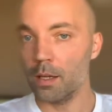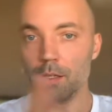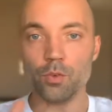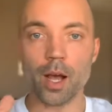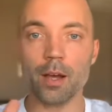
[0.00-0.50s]

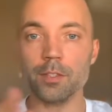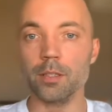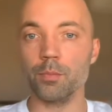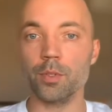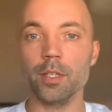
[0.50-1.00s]
graphs
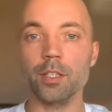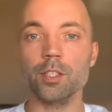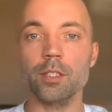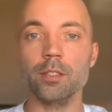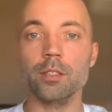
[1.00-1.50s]
and
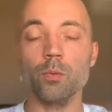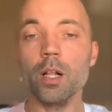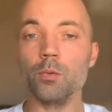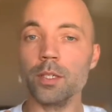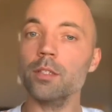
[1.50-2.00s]
predictions. Well,
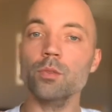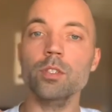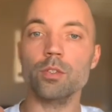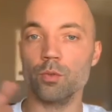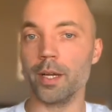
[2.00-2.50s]
we can do
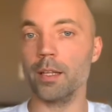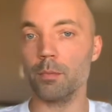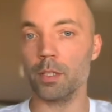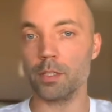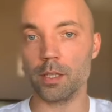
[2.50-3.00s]
this already in
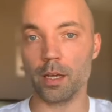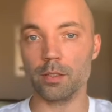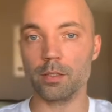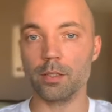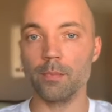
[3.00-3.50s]

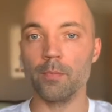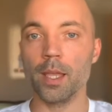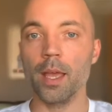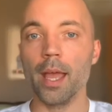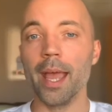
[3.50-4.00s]
milliseconds.
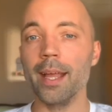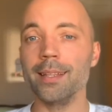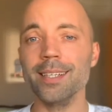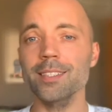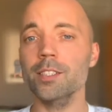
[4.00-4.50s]
And
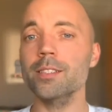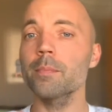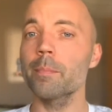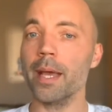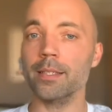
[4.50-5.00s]
that's just the
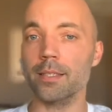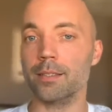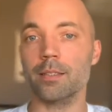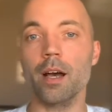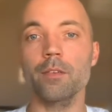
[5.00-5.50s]
basic
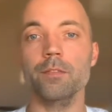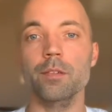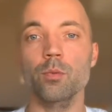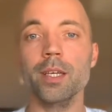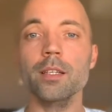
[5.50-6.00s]
stuff.
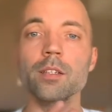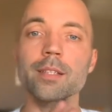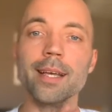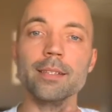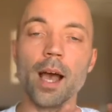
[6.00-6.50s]
We can
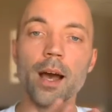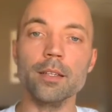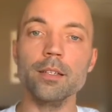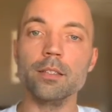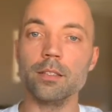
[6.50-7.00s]
connect
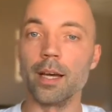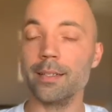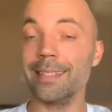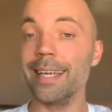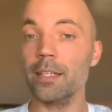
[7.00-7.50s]
other
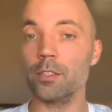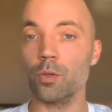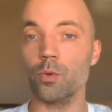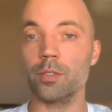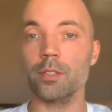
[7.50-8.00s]
data
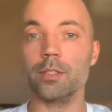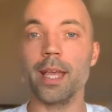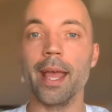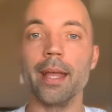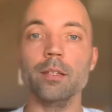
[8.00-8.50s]
sources
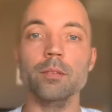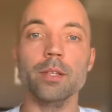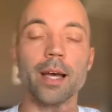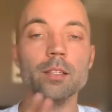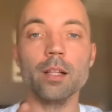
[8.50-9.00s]
and
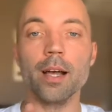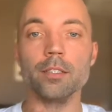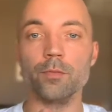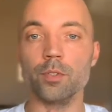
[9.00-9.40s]
analyze, for